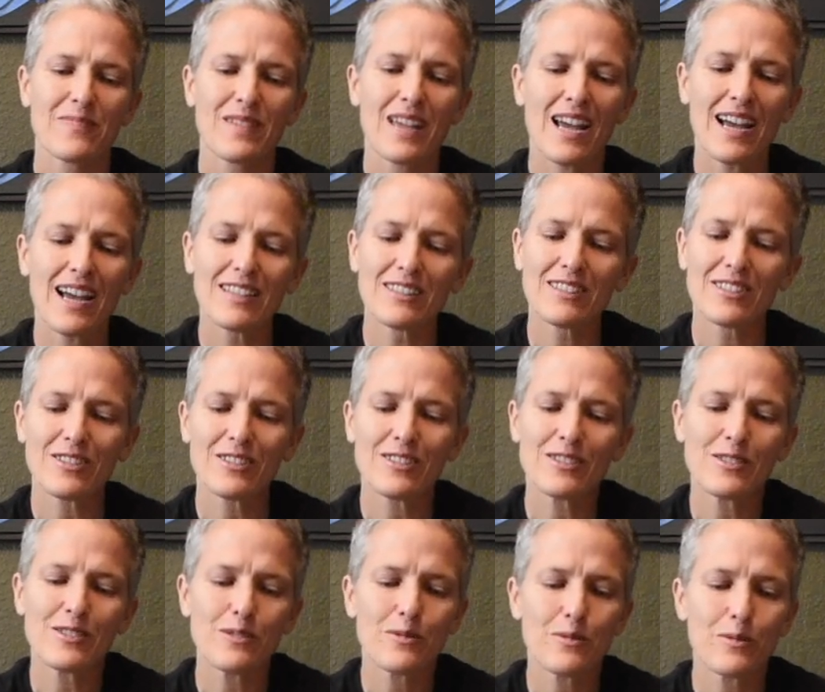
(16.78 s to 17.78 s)
I
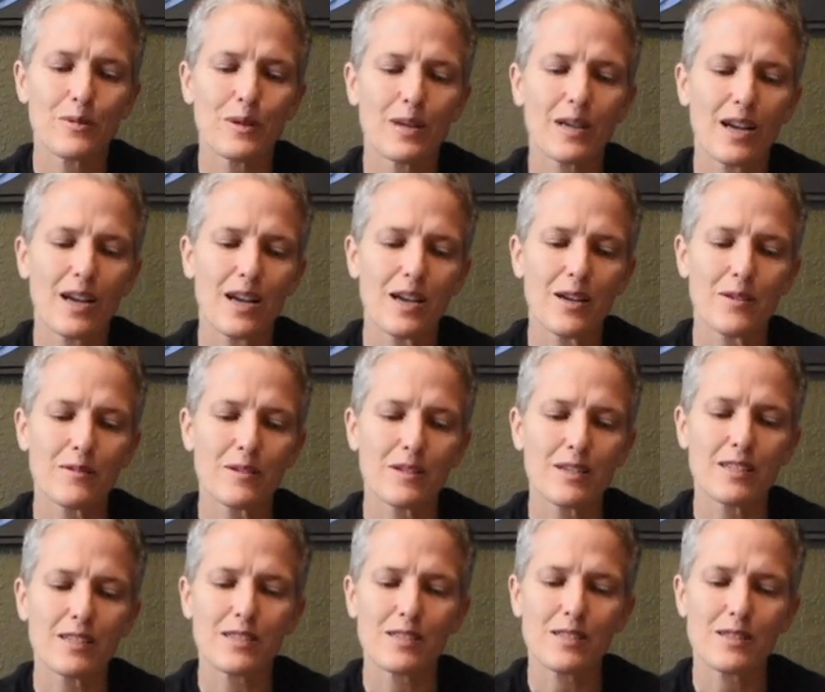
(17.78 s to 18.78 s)
learned when I
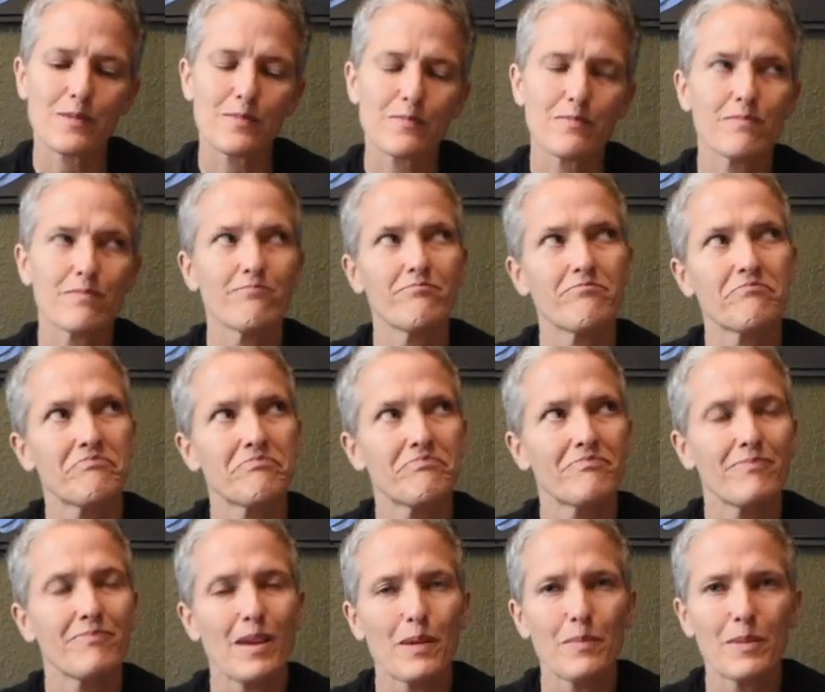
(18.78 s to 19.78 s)
was
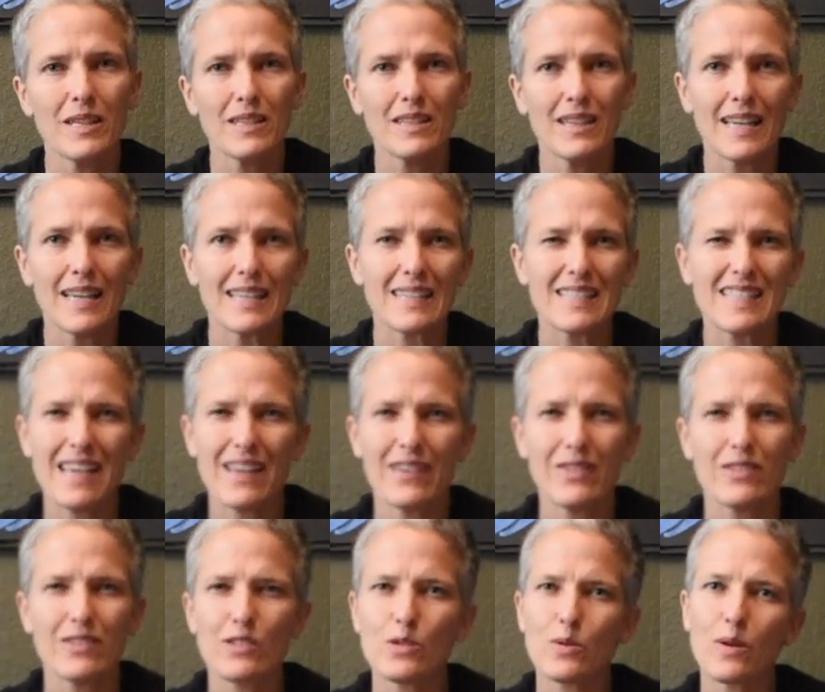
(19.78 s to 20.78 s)
maybe like 10
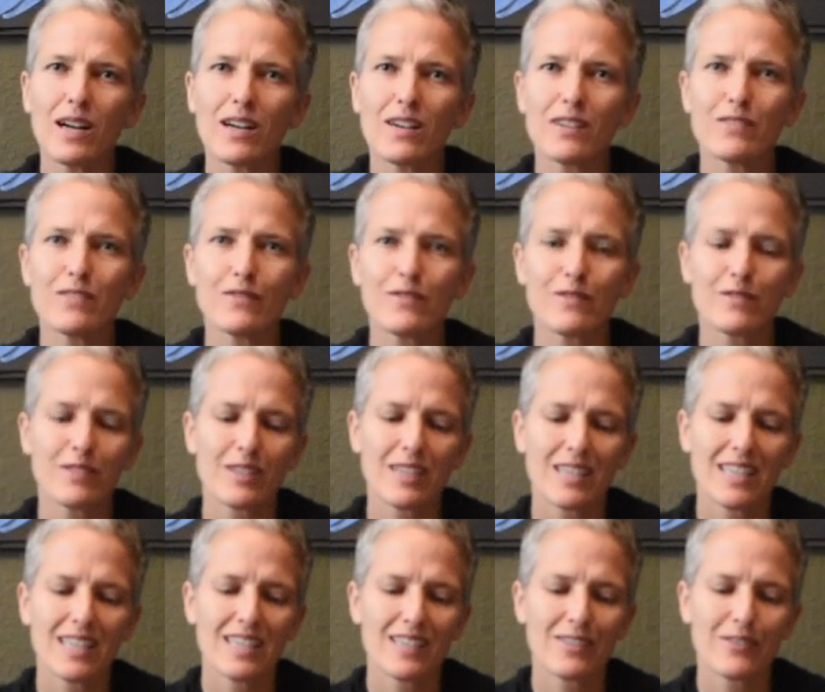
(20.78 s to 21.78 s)
or 12
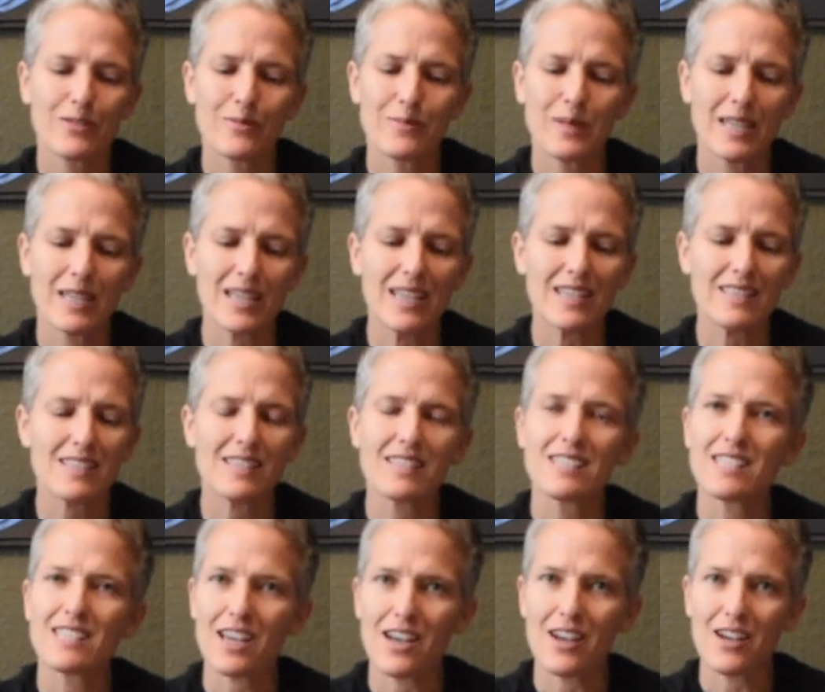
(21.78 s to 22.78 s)
from my cousin
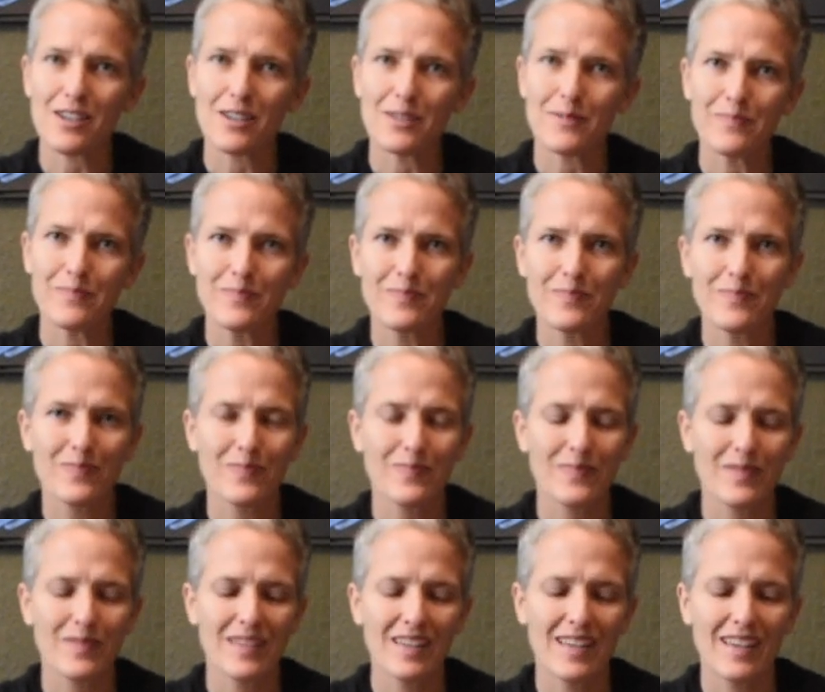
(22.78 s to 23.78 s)
Tom.
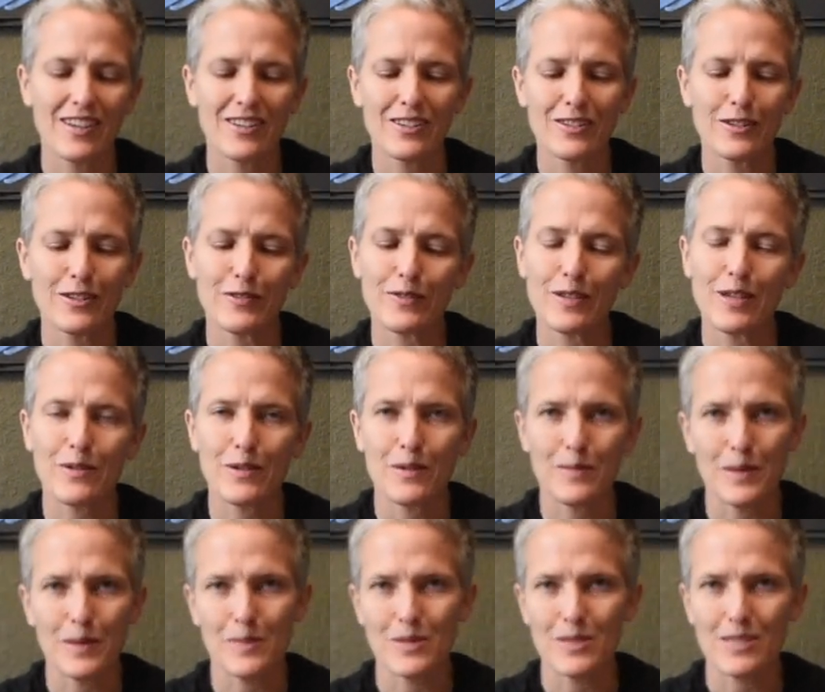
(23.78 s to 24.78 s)
I don't know if he
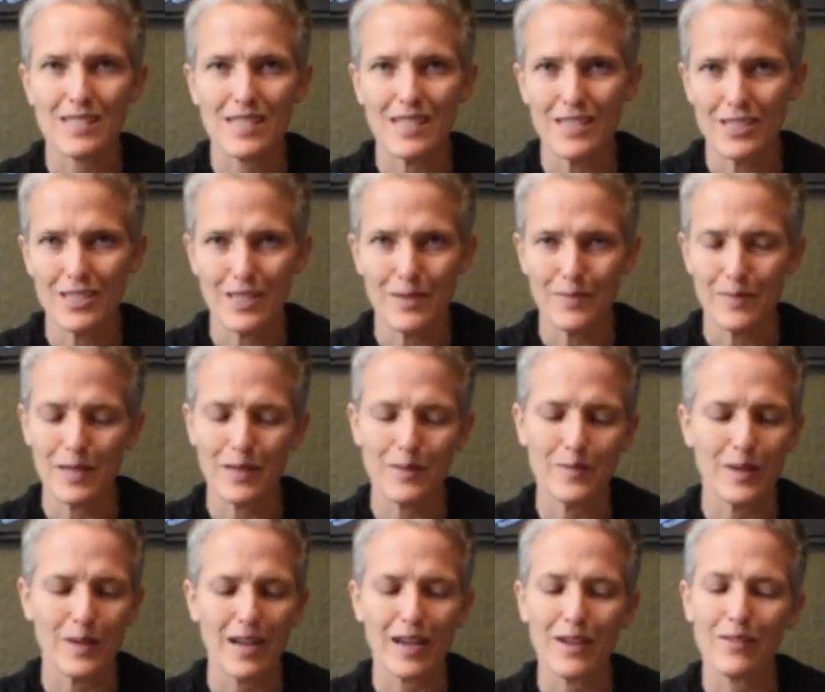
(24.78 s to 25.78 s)
remembers teaching me,
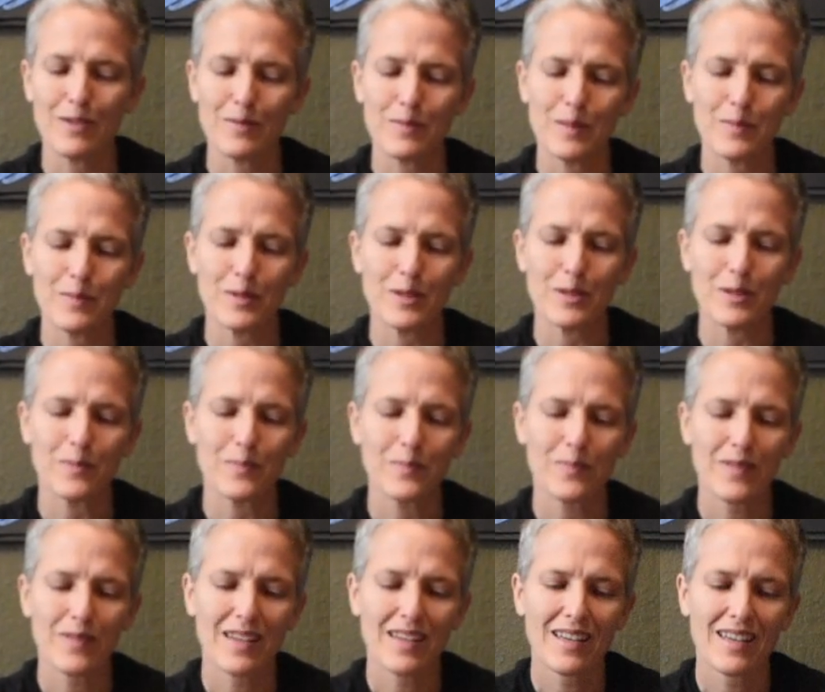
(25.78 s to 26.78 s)
but I remember.
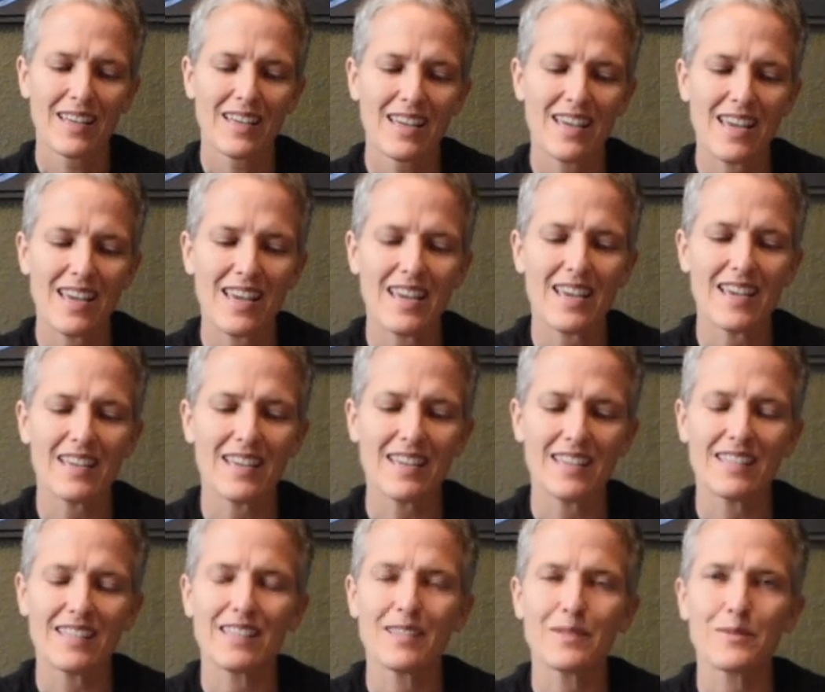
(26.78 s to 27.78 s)

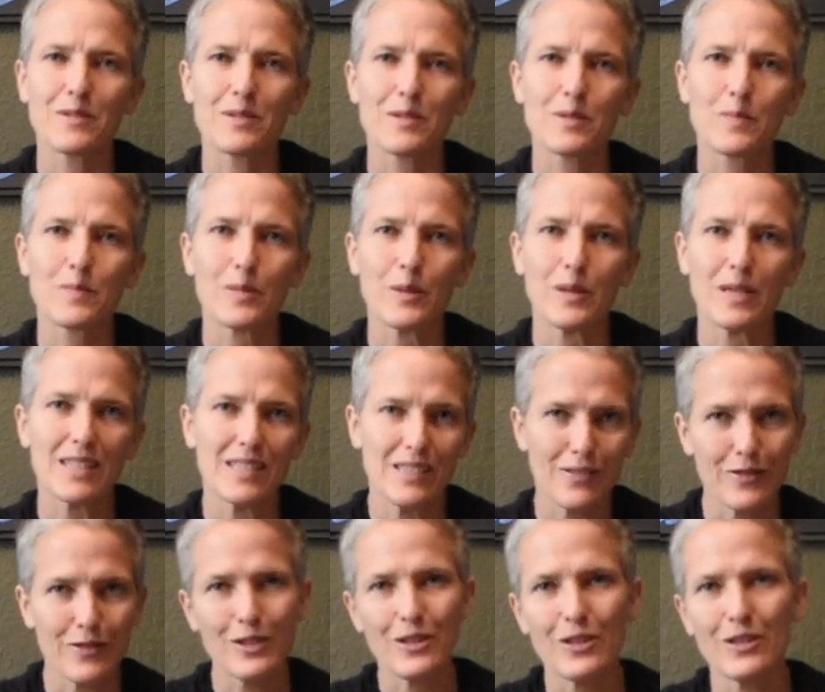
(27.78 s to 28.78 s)
And it was pretty
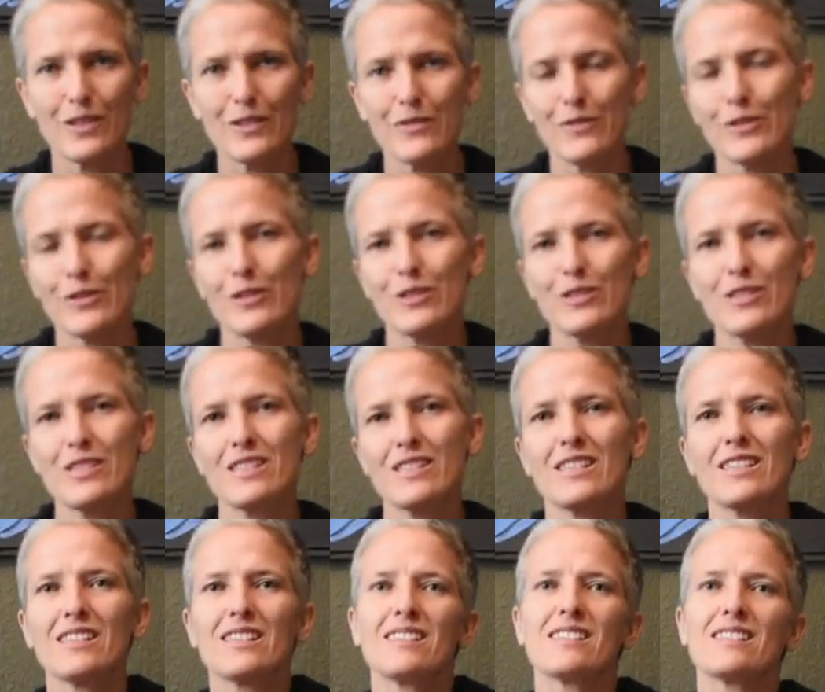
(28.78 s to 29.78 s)
difficult at first
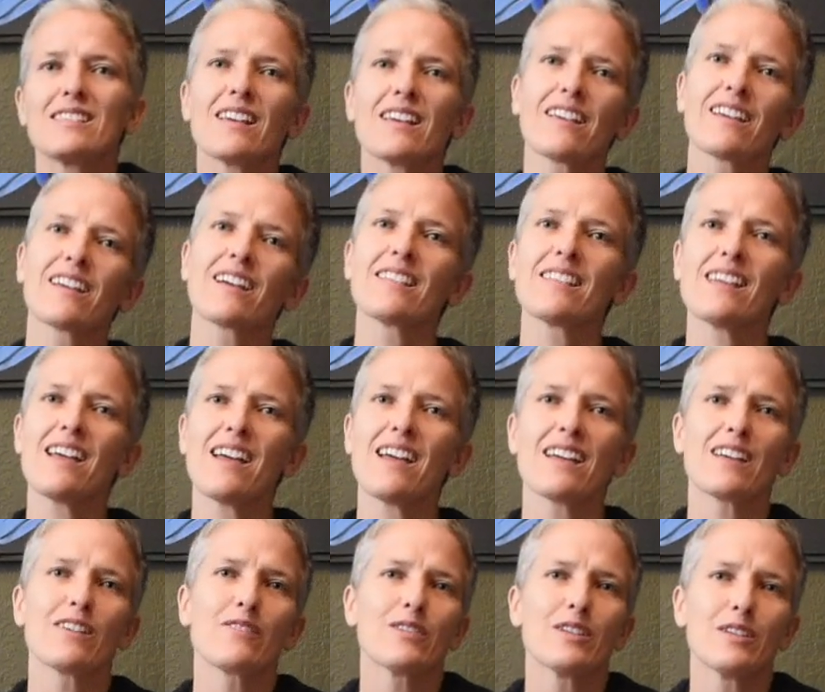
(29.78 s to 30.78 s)
until I got the
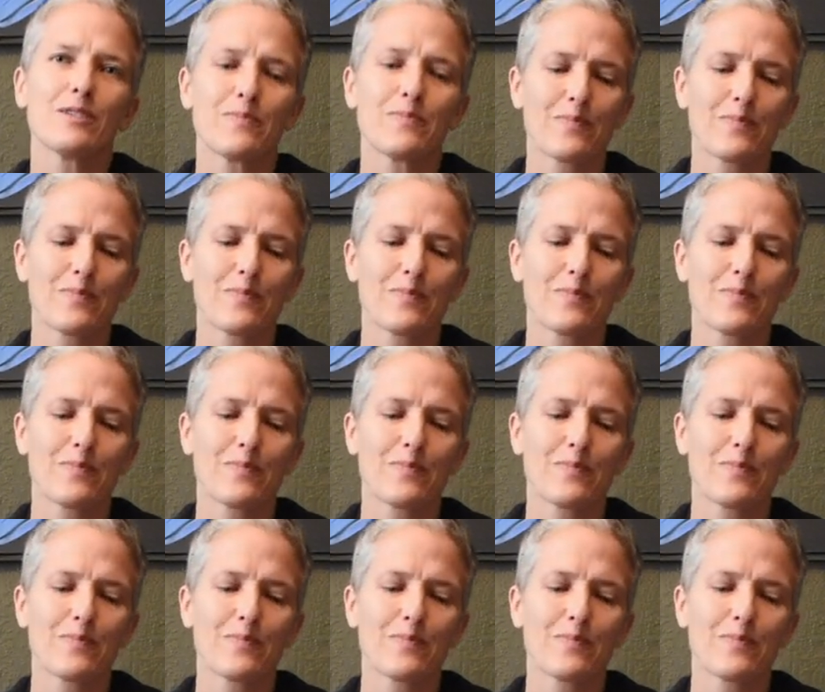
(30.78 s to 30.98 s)
hang of it.